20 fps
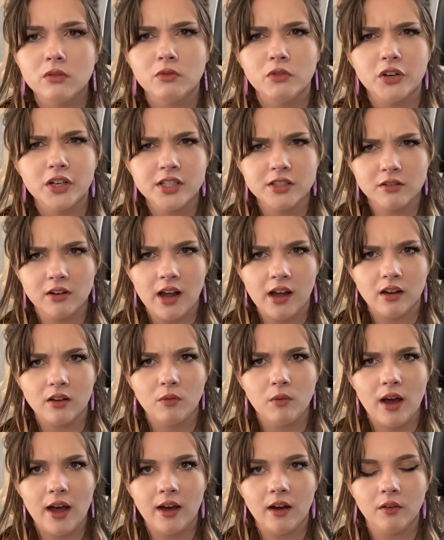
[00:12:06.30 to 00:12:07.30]
Voice crack,
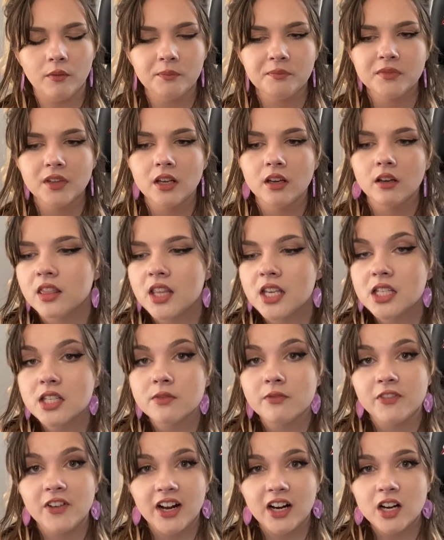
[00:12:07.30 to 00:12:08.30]
wow. This
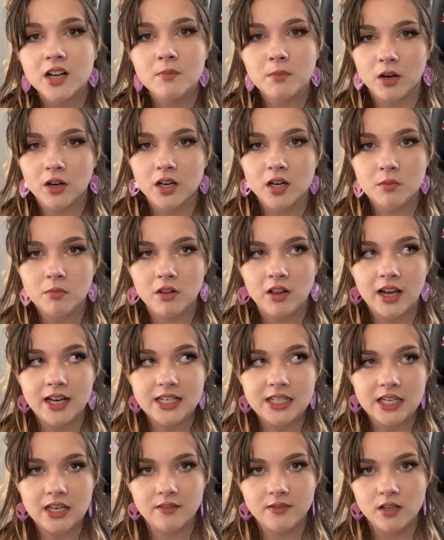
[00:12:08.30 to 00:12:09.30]
very marketable
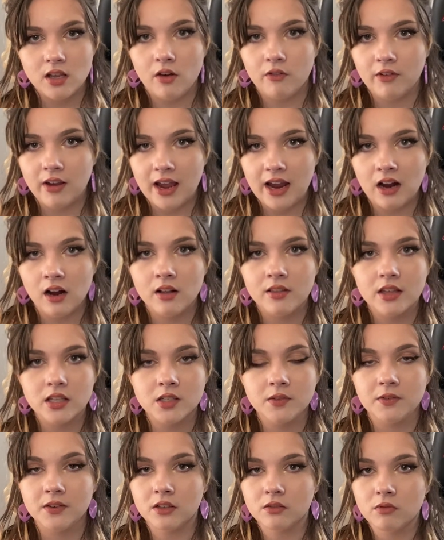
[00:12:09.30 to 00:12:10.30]
idea of self-care
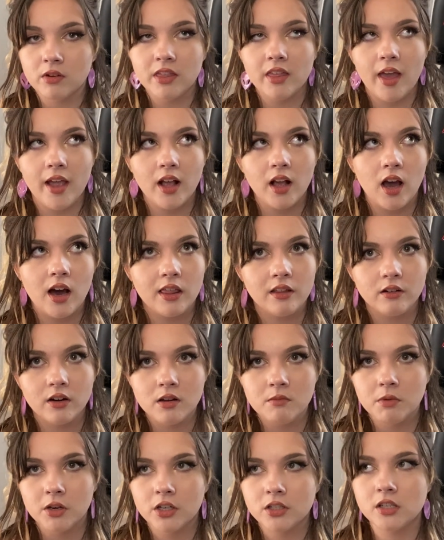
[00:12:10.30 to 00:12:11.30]
that's filled with, like,
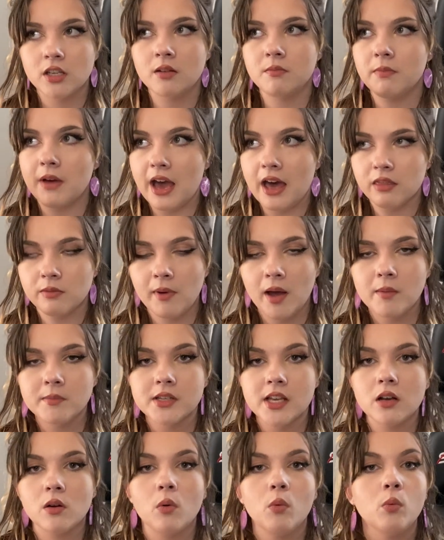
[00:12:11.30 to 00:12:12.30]
coloring books and bath bombs,
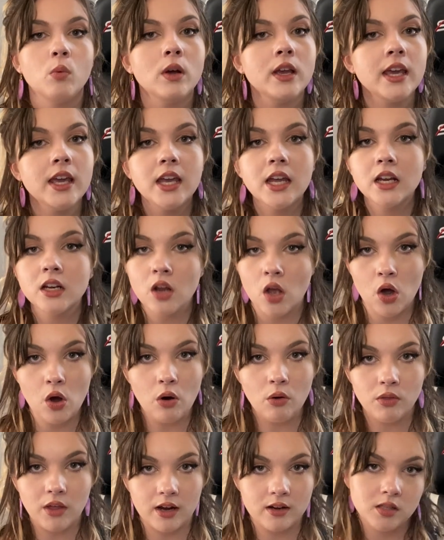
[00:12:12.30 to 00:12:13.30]
like, we
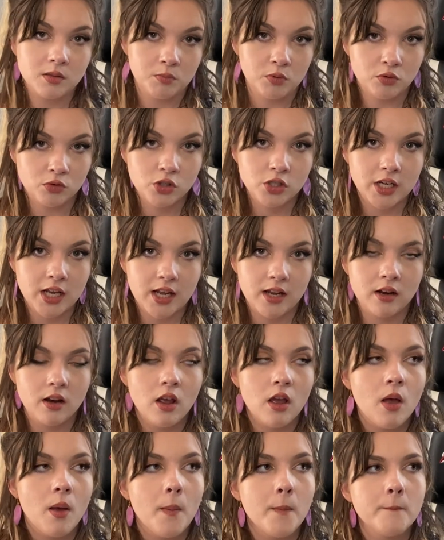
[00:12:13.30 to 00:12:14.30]
know that it's bullshit.
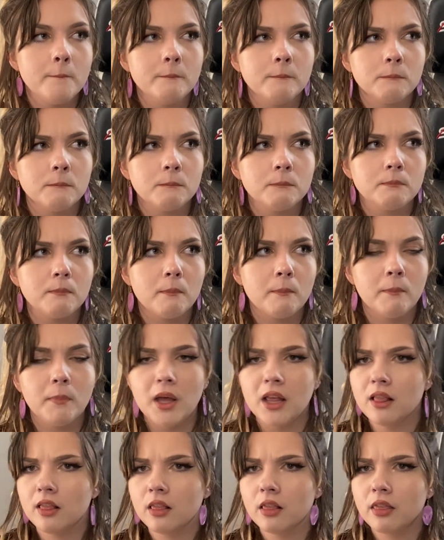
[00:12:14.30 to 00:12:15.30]

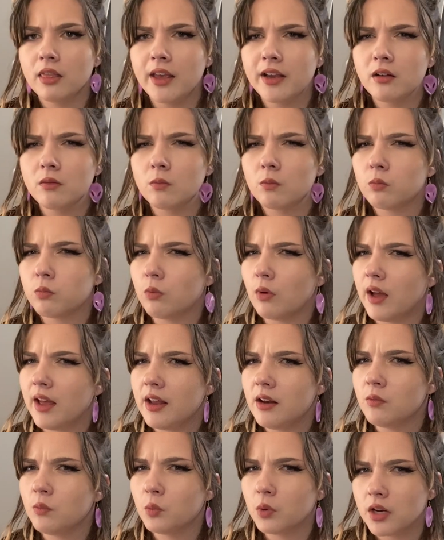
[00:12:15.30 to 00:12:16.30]
But, like,
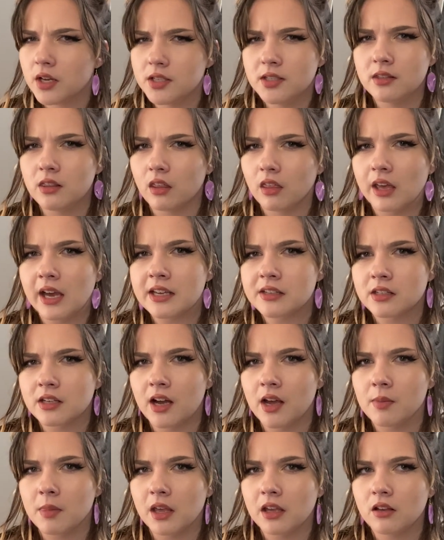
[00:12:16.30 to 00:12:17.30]
when was the last
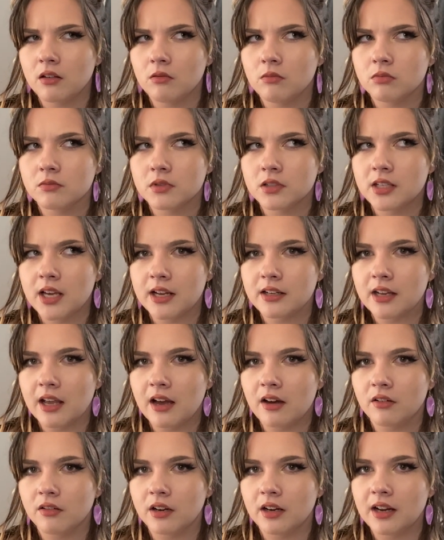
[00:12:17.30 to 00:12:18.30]
time that you sat
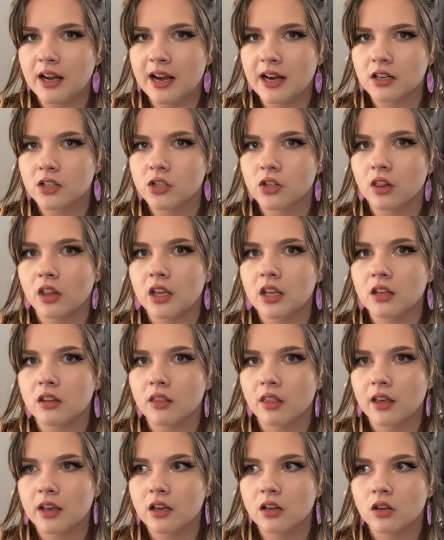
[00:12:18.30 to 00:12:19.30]
down and actually,
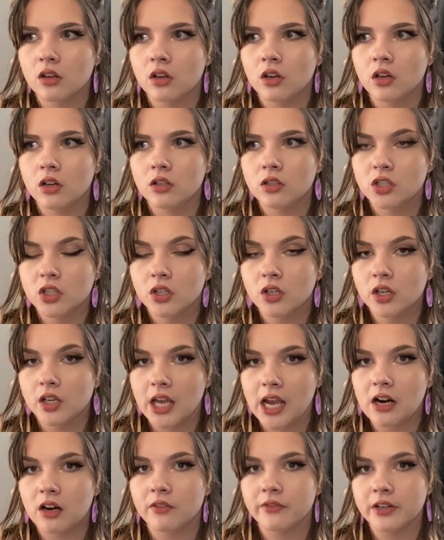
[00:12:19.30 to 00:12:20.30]
like, took
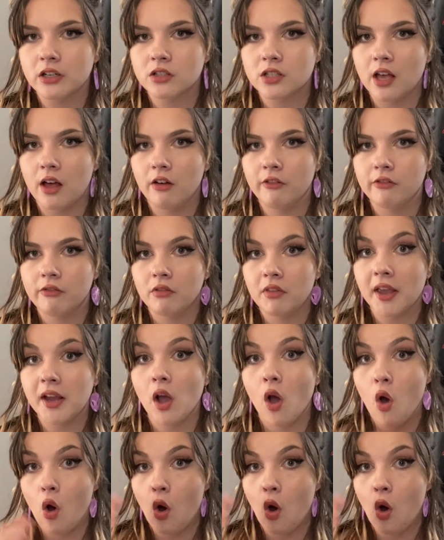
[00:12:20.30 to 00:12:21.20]
care of yourself, like,